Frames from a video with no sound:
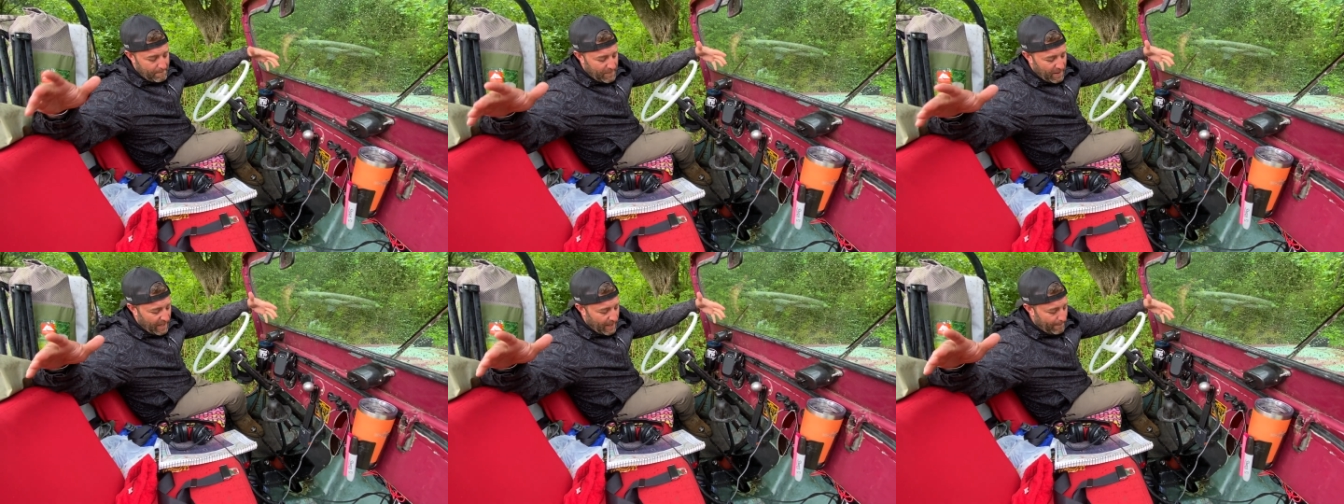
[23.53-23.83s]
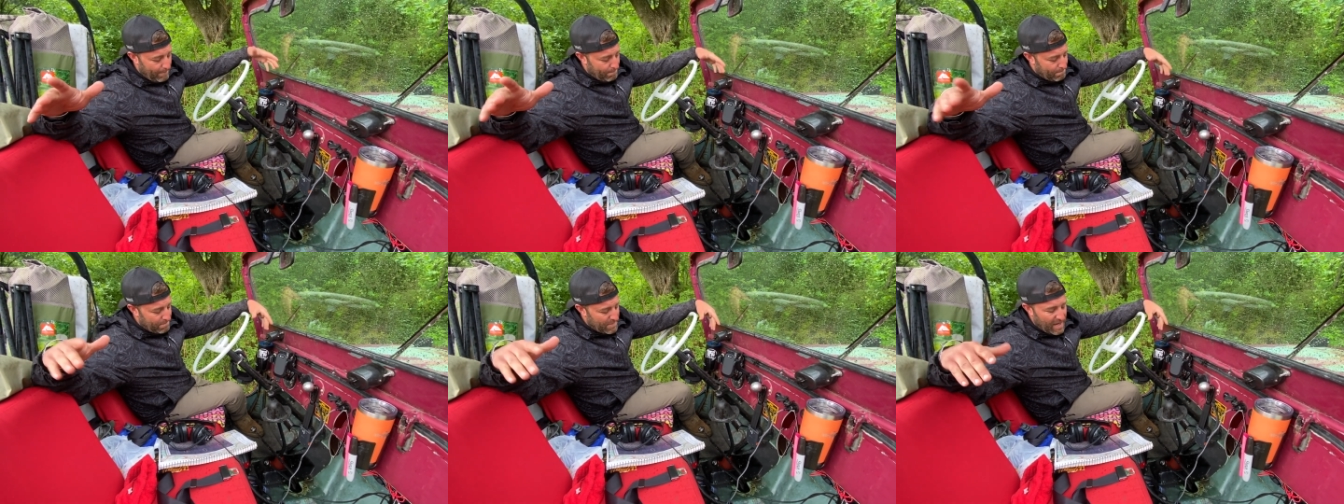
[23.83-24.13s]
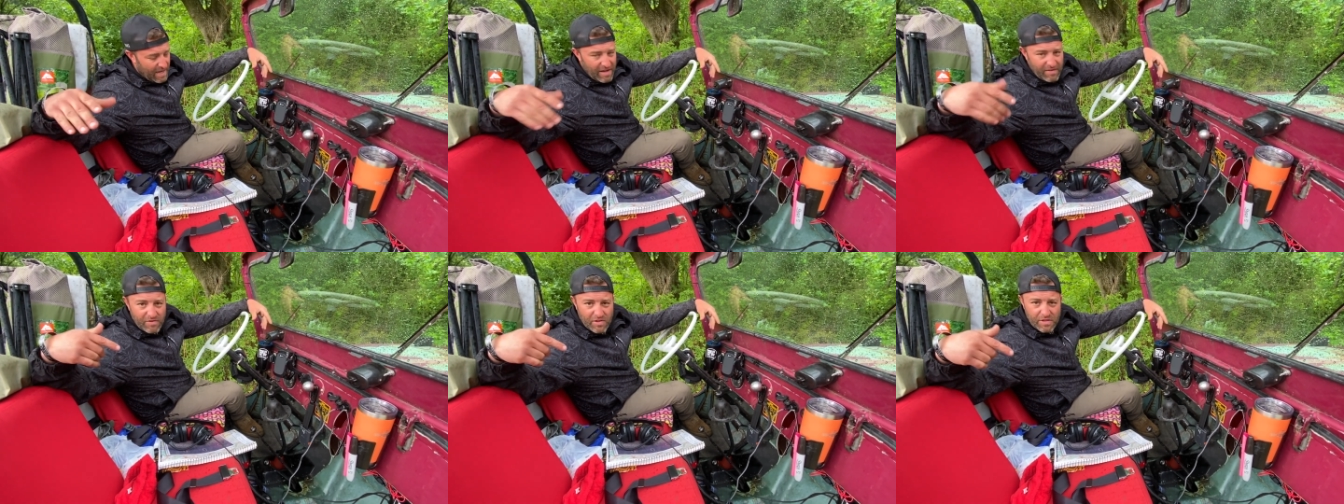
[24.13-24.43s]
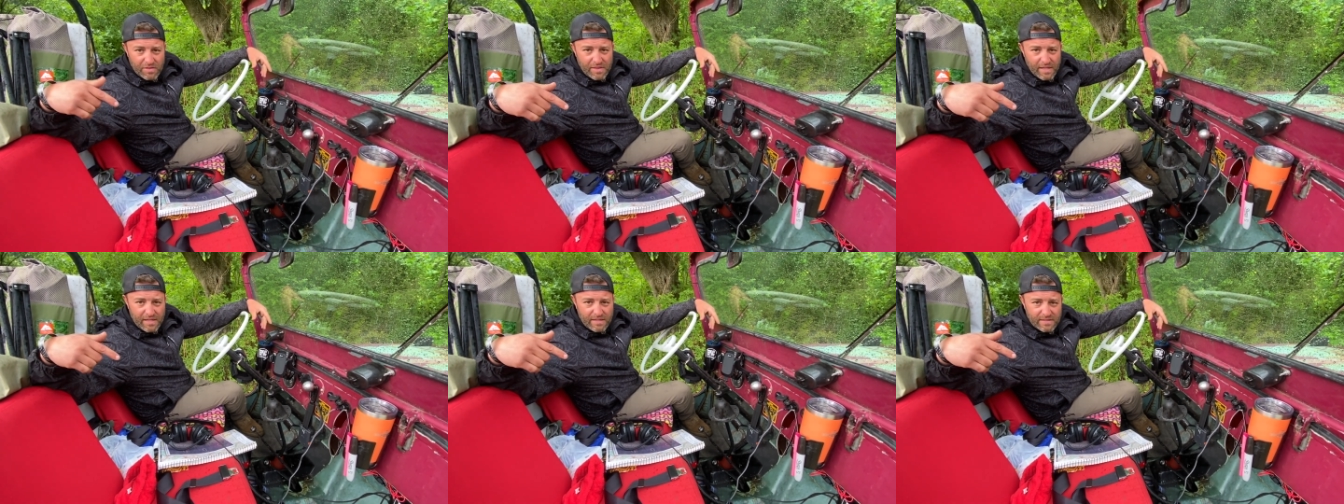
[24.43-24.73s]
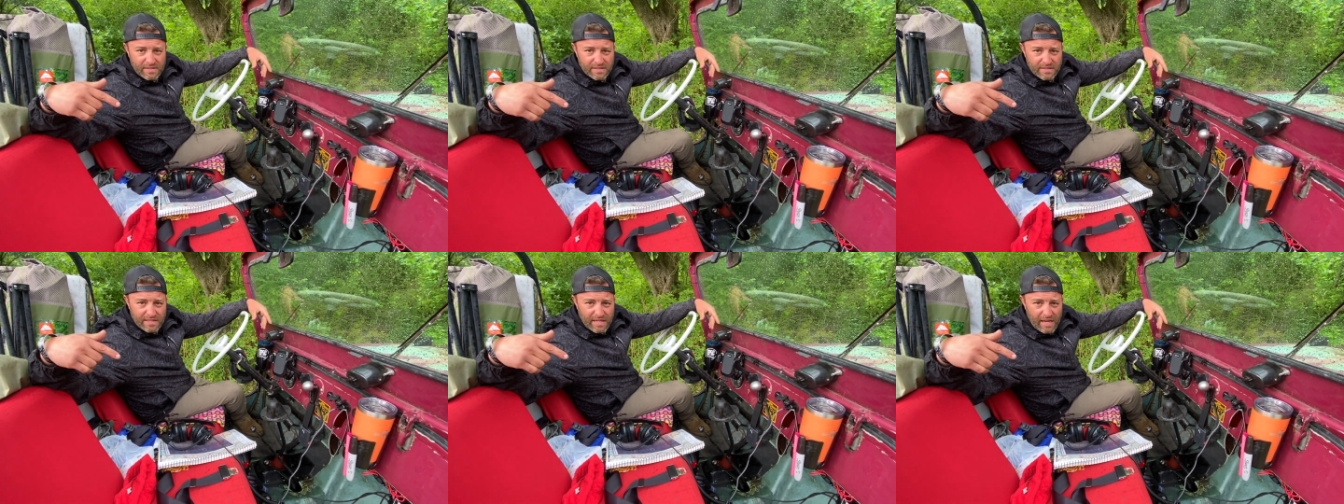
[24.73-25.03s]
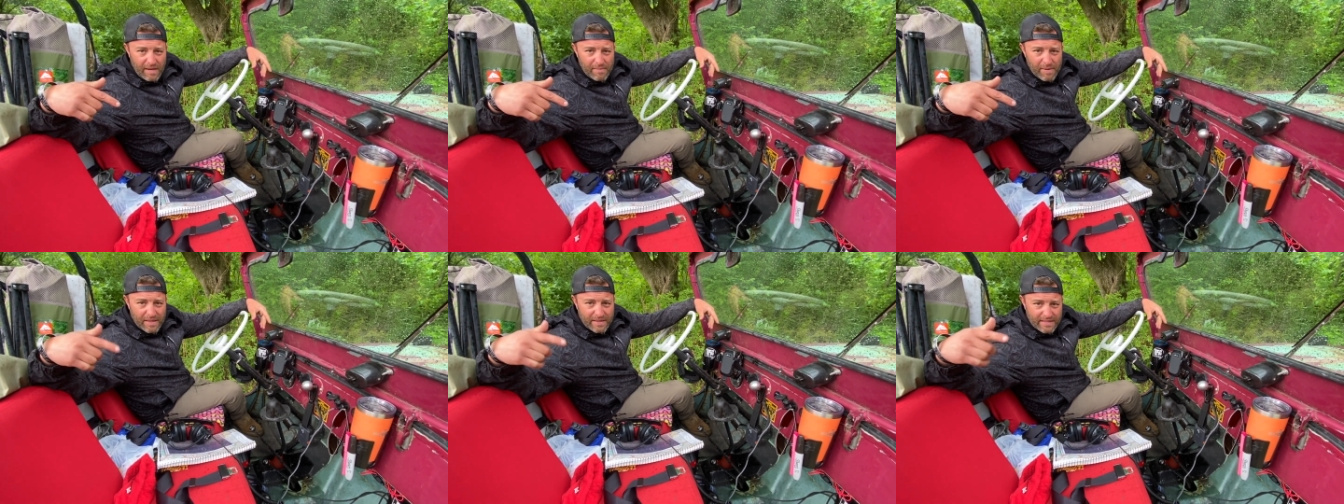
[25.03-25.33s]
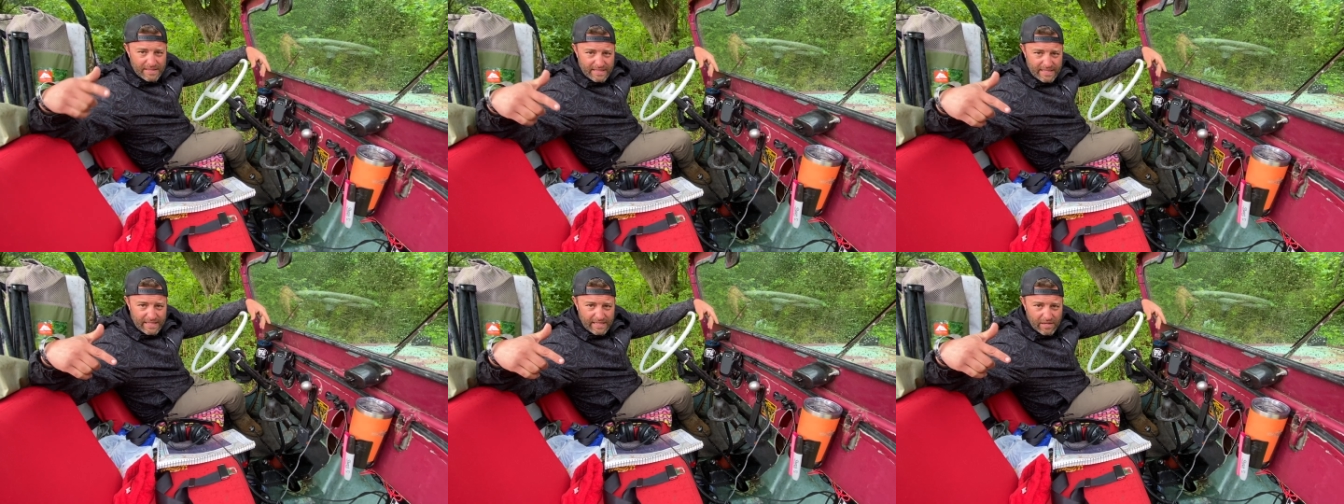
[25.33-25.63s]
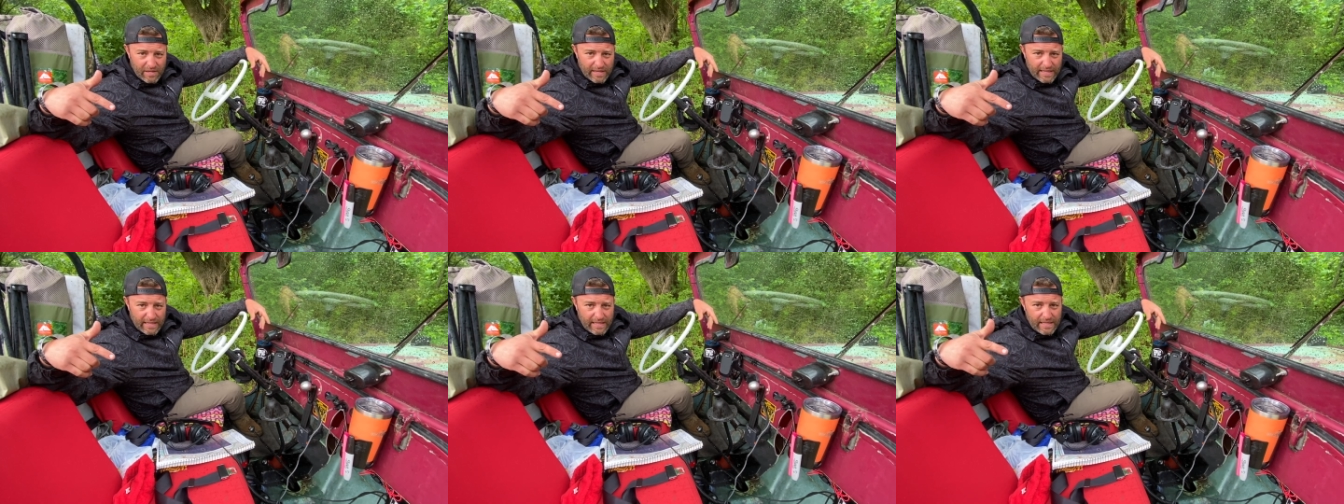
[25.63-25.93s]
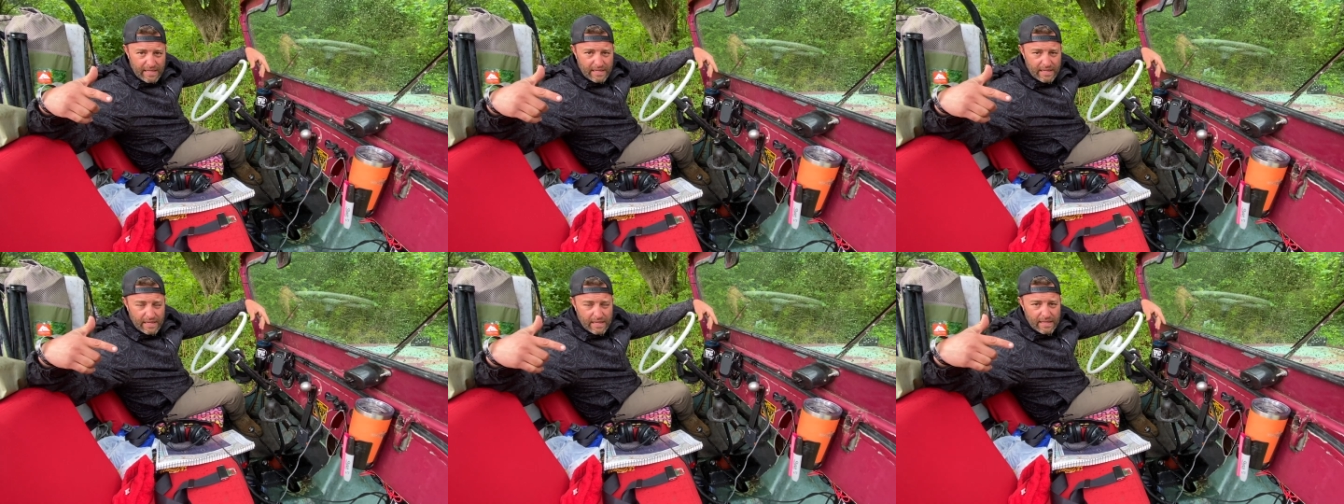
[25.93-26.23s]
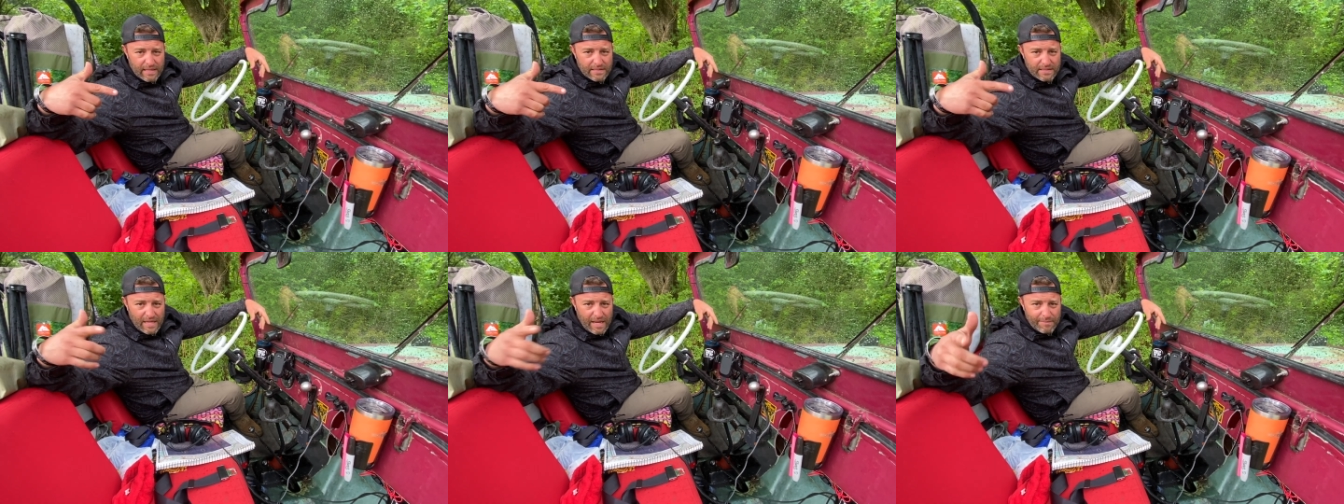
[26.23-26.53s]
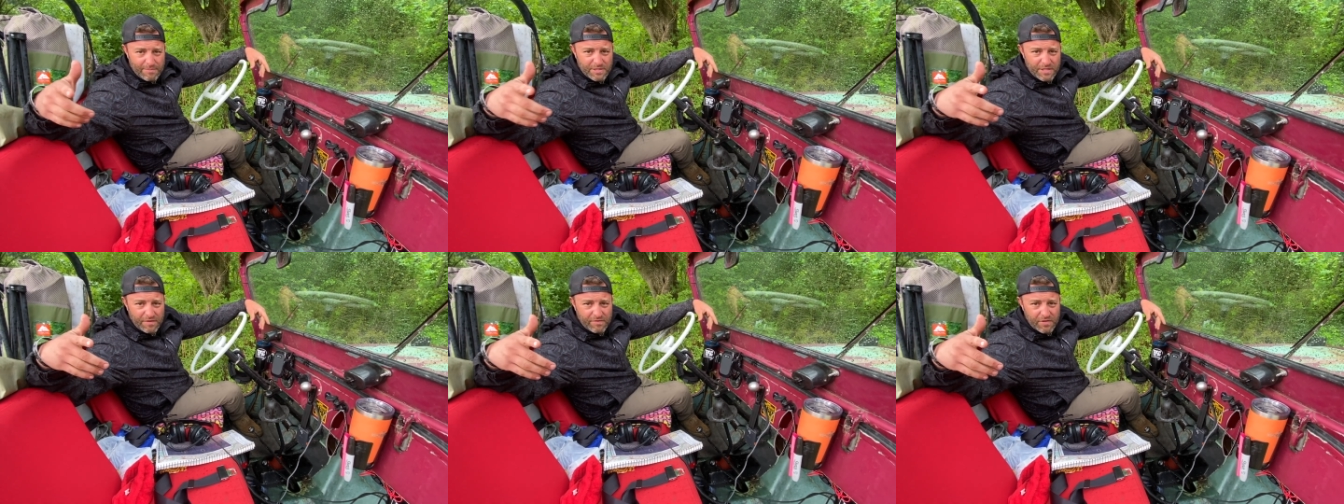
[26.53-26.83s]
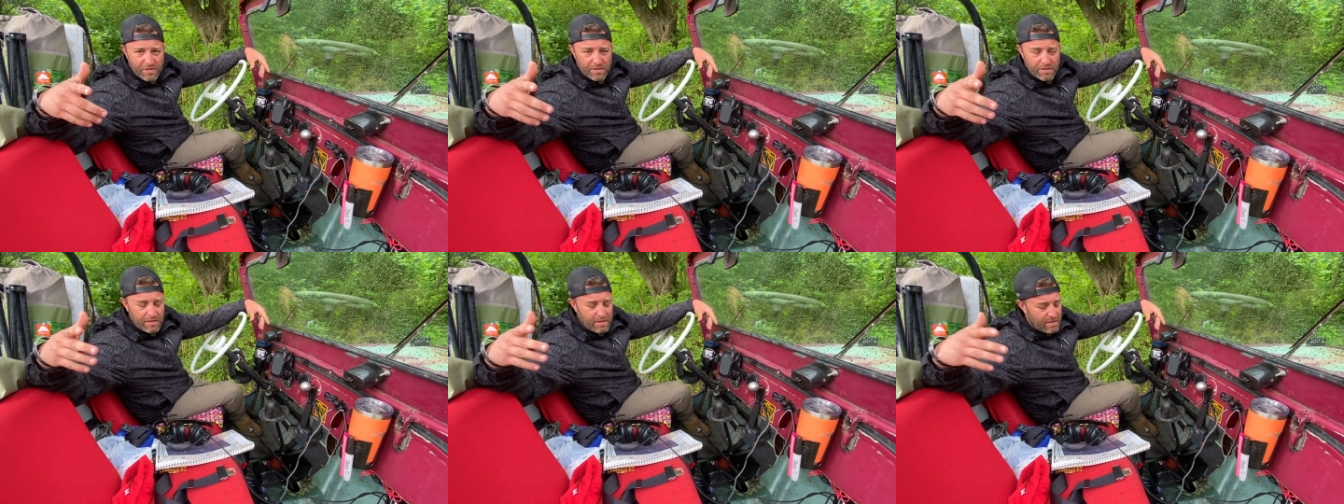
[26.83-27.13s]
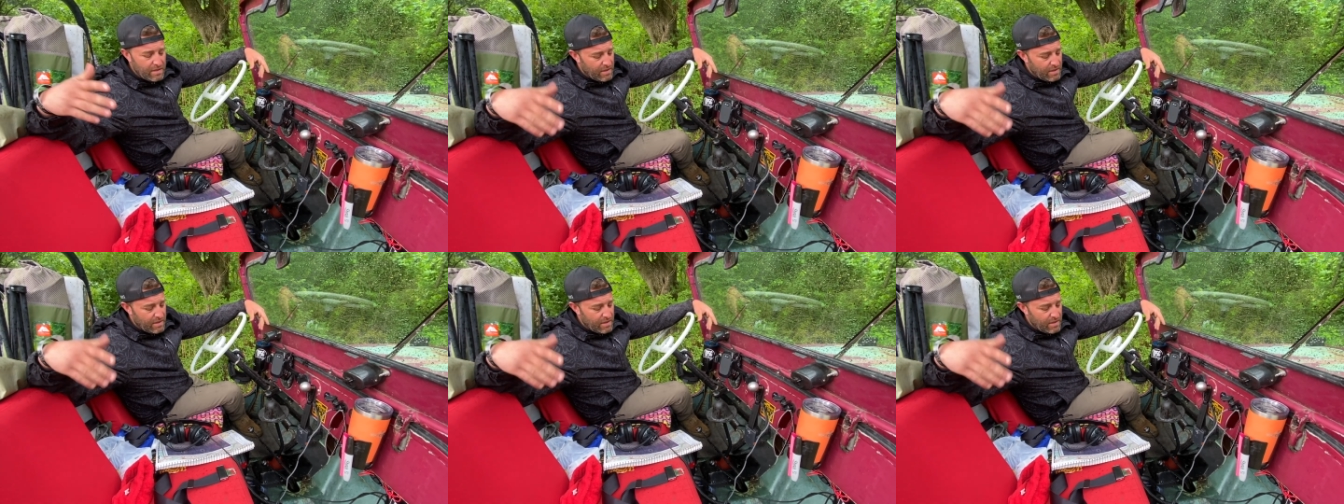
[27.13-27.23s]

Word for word: But I have good things to say about the T90 uh, top shifter.